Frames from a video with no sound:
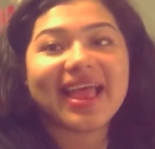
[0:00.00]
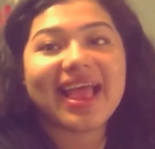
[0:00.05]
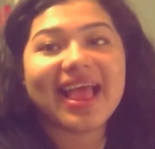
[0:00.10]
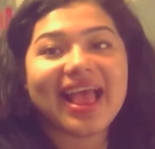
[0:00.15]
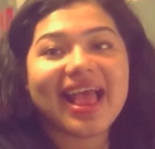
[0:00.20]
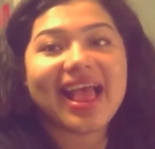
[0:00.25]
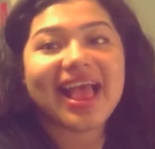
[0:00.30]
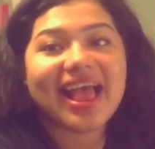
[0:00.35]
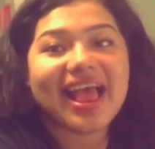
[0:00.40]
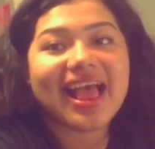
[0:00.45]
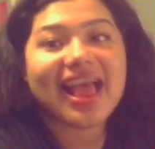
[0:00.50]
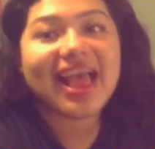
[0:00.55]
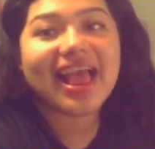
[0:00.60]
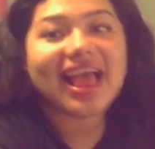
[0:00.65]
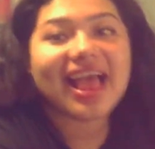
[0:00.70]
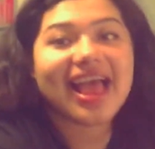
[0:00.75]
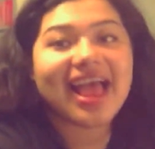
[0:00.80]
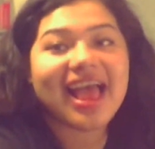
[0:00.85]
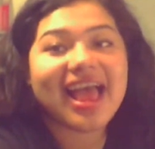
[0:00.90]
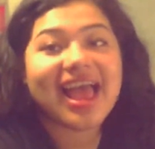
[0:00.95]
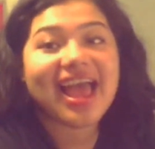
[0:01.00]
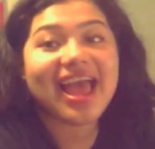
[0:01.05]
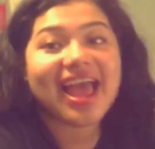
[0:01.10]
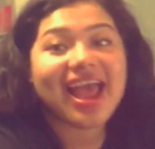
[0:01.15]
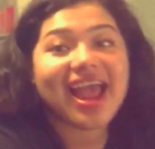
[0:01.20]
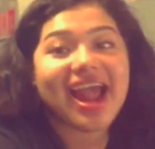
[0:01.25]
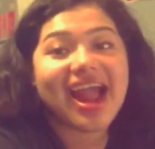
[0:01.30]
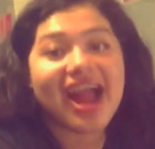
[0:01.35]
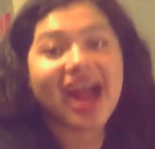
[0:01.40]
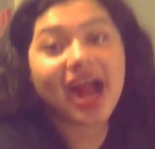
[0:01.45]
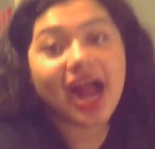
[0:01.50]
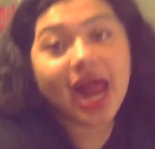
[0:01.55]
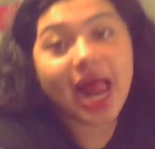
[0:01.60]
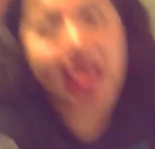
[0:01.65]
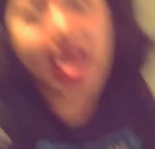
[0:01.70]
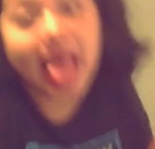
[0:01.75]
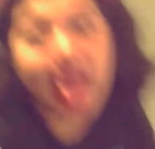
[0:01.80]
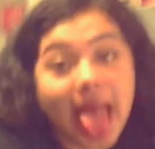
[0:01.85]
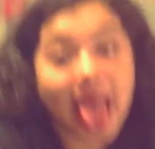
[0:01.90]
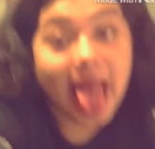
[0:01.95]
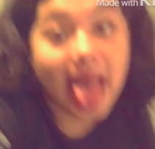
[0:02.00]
official, you know, her man or whatever.